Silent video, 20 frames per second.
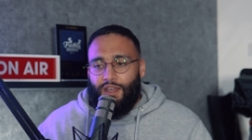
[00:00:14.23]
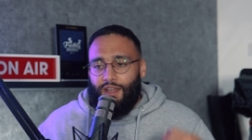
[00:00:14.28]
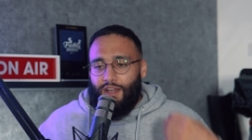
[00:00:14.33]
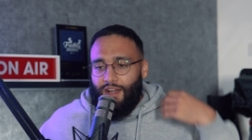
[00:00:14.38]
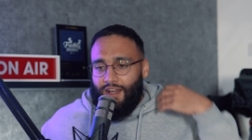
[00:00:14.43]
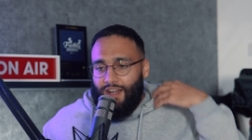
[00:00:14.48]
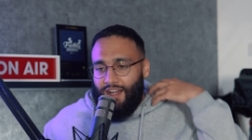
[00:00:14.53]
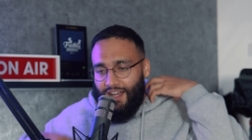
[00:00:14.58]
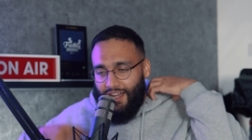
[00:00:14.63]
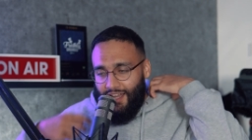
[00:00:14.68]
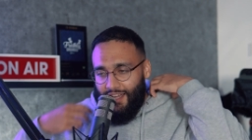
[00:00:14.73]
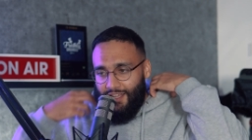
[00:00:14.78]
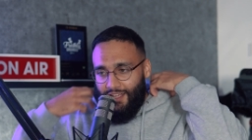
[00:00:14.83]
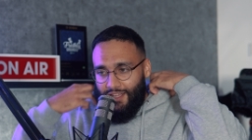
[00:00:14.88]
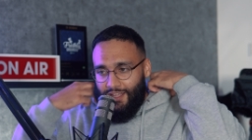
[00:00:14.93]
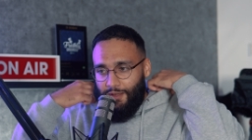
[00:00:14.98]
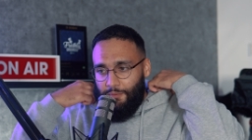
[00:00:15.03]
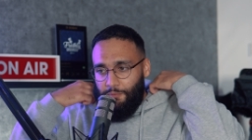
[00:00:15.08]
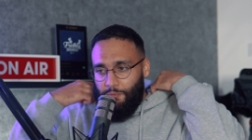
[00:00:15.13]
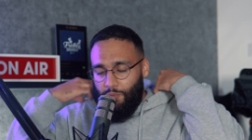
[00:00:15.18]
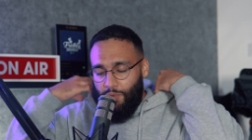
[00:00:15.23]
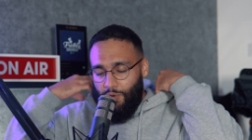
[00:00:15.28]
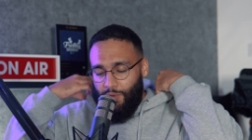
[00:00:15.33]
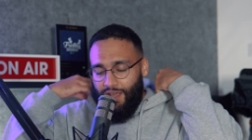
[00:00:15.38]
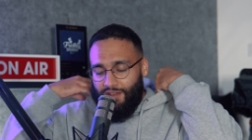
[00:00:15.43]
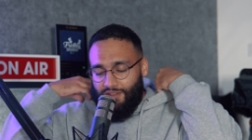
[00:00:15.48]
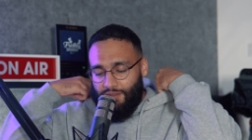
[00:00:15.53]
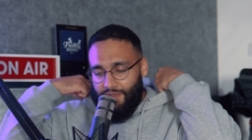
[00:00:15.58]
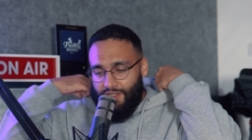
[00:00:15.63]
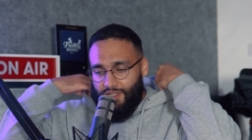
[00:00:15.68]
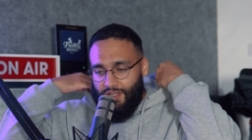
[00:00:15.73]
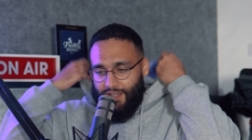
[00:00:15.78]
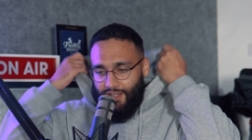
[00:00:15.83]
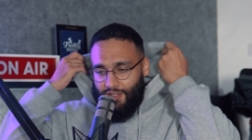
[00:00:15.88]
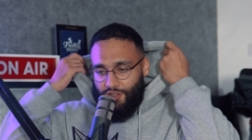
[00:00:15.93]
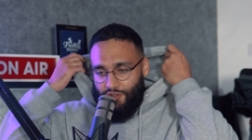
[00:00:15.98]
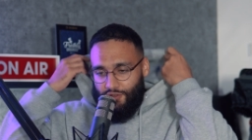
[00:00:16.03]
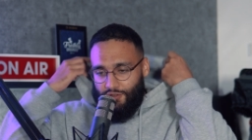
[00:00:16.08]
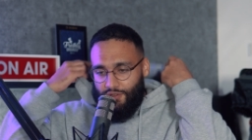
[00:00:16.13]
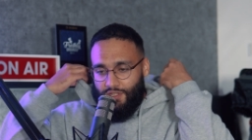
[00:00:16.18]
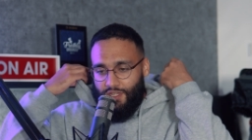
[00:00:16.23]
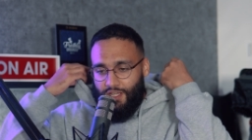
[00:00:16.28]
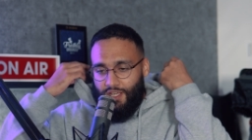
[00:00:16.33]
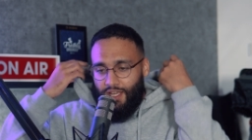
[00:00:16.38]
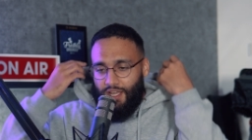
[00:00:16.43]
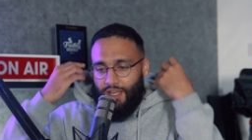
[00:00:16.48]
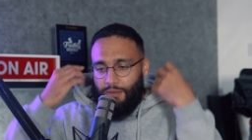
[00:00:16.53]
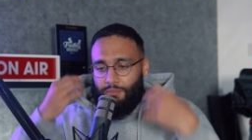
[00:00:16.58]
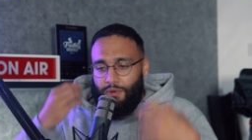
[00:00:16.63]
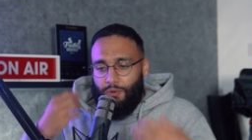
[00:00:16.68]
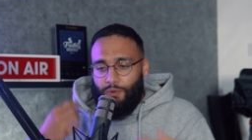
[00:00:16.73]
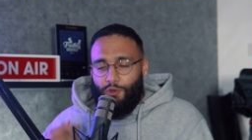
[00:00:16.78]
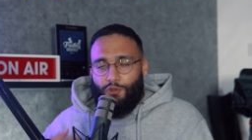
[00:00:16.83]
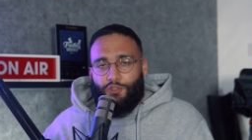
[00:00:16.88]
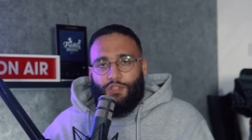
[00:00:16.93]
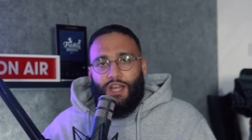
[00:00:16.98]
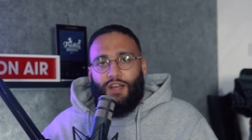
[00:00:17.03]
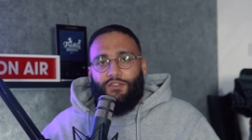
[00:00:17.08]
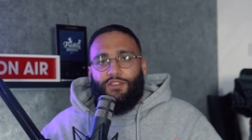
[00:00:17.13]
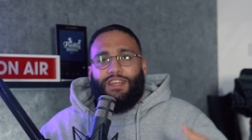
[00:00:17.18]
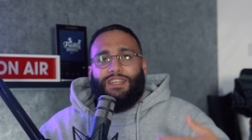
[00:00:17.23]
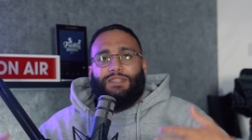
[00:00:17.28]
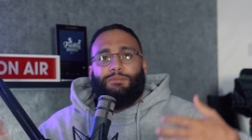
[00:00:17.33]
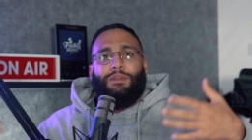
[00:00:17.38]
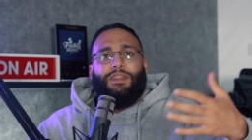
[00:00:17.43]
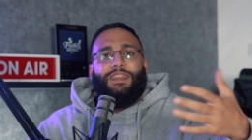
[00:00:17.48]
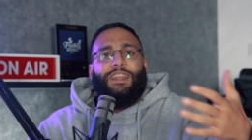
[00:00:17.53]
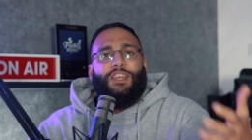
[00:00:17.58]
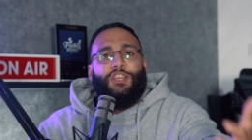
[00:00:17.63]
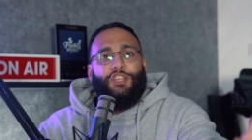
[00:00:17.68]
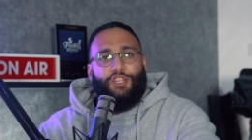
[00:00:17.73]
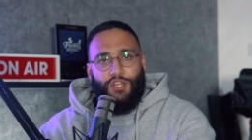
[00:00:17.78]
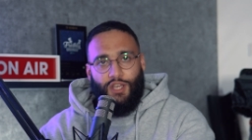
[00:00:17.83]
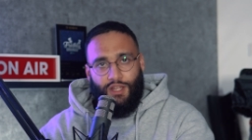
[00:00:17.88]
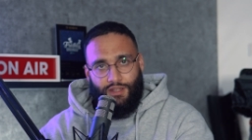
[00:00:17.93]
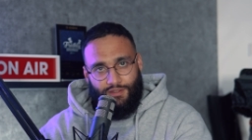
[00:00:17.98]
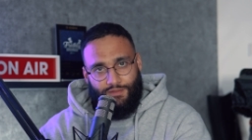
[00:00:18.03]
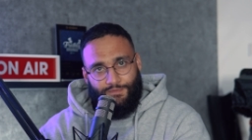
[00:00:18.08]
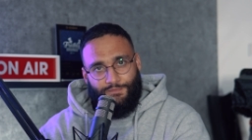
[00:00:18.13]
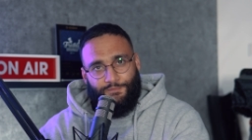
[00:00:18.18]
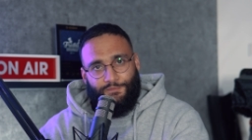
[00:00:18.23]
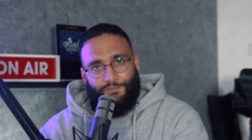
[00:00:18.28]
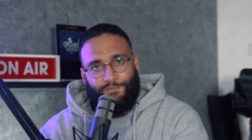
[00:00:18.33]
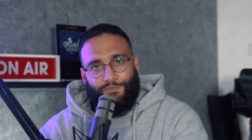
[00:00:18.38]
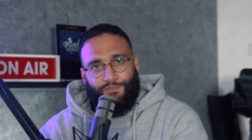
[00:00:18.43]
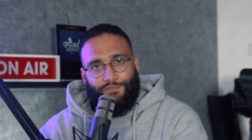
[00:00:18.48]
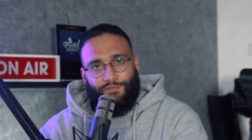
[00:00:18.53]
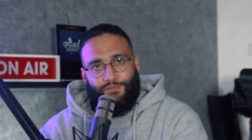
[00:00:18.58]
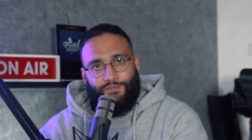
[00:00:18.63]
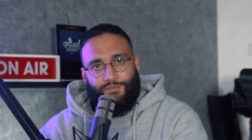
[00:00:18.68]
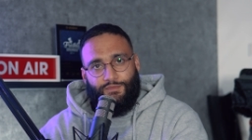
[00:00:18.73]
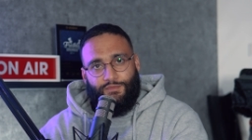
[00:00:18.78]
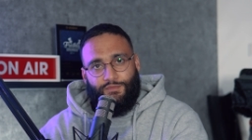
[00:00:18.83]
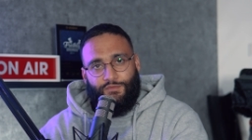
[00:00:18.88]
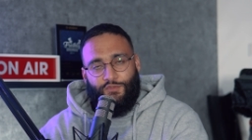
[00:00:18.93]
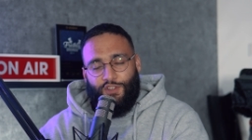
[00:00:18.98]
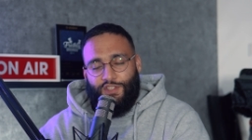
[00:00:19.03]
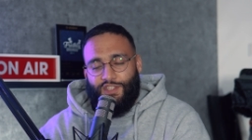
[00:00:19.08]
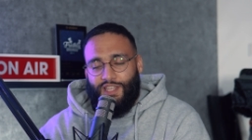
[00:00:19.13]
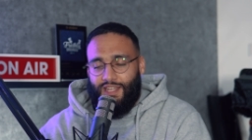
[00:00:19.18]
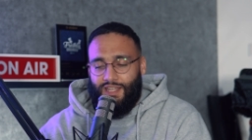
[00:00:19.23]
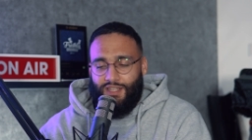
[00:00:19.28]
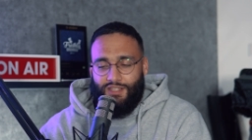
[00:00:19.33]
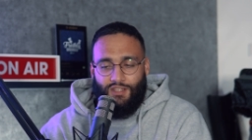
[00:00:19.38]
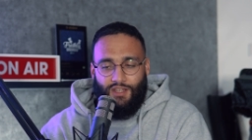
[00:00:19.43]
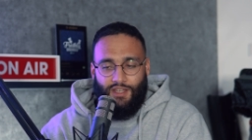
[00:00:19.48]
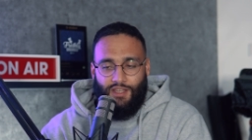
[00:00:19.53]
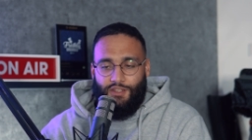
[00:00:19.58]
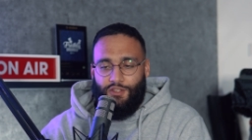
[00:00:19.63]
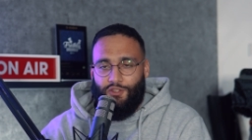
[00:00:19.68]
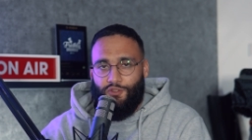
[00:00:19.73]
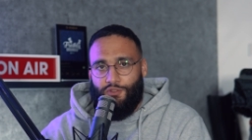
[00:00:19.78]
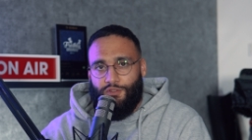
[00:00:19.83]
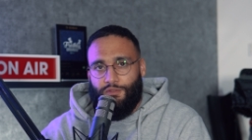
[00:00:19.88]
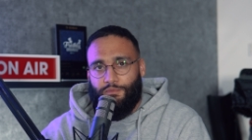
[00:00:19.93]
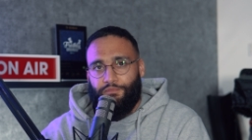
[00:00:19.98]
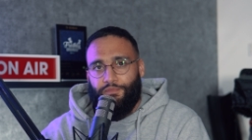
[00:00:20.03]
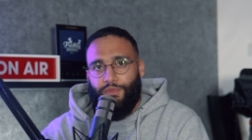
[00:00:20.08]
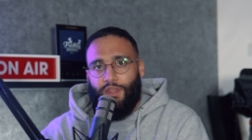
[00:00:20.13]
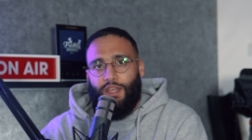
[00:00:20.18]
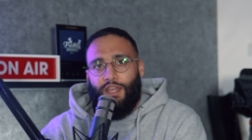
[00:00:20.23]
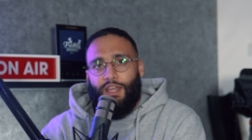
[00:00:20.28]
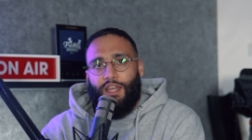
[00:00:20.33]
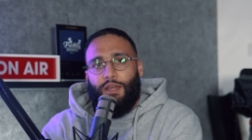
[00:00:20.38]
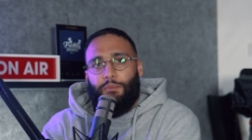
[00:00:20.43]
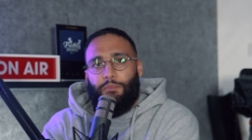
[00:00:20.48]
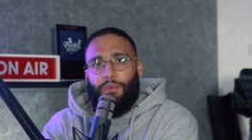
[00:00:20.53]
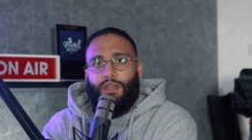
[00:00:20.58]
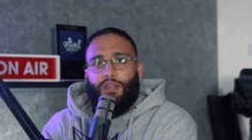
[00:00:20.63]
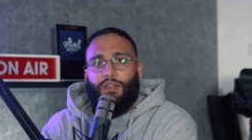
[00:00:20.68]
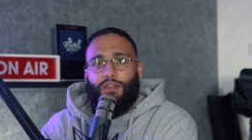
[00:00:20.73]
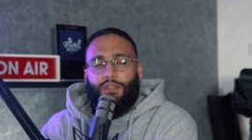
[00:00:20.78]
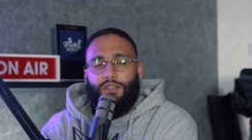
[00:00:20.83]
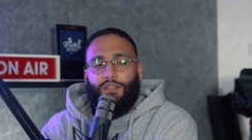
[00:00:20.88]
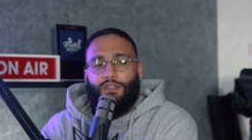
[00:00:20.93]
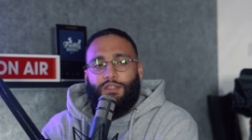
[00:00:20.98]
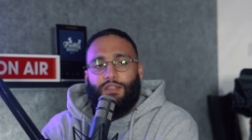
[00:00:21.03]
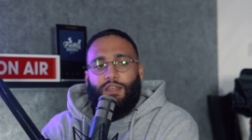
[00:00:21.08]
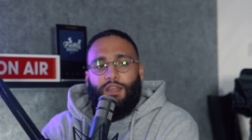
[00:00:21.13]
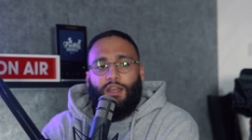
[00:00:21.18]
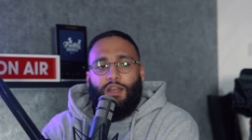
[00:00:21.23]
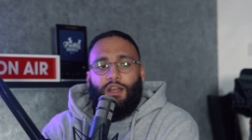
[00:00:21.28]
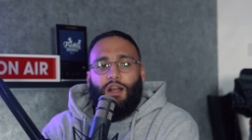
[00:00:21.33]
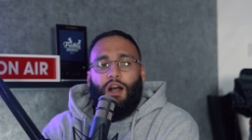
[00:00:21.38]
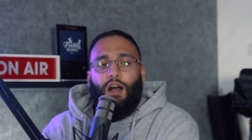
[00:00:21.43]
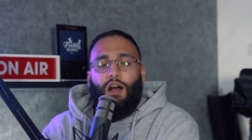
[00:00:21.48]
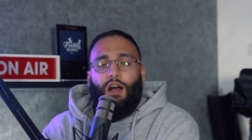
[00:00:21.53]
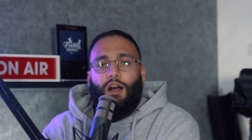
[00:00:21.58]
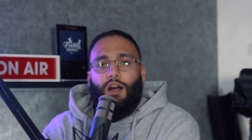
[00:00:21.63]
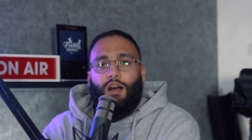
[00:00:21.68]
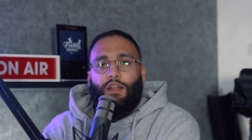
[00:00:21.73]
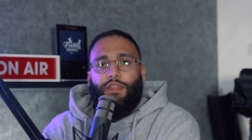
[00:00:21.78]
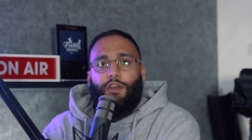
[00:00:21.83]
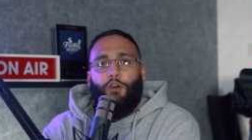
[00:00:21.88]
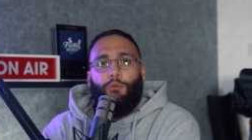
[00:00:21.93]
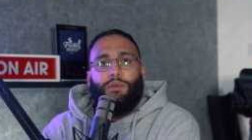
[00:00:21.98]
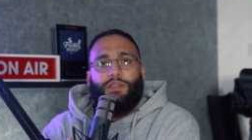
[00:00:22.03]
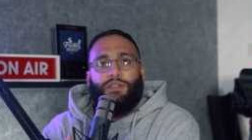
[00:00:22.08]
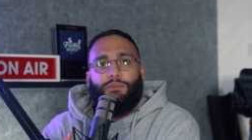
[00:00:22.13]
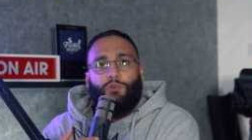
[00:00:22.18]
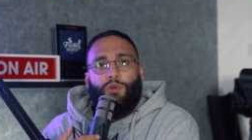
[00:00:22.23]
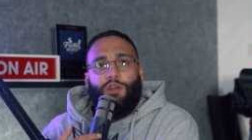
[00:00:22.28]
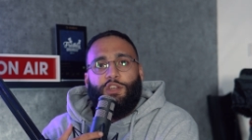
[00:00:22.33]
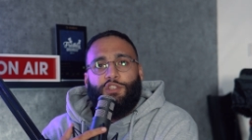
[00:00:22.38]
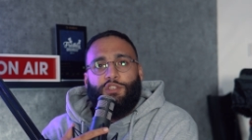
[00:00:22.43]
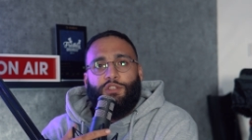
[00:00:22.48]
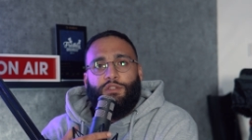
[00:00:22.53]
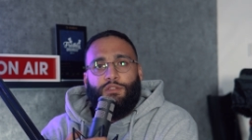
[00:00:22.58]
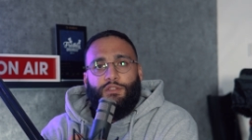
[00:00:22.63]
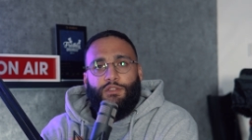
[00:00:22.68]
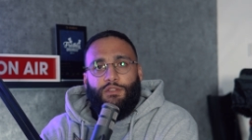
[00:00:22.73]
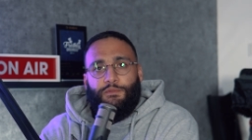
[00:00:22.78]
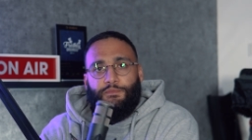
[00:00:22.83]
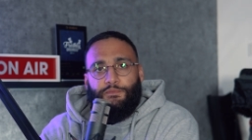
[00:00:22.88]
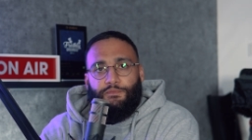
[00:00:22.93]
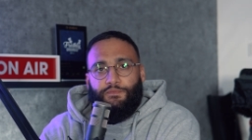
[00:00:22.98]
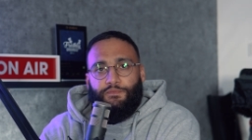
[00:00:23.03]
Uh, but we have some exciting news, but we also have an explanation for said exciting news because uh, there'll be some questions,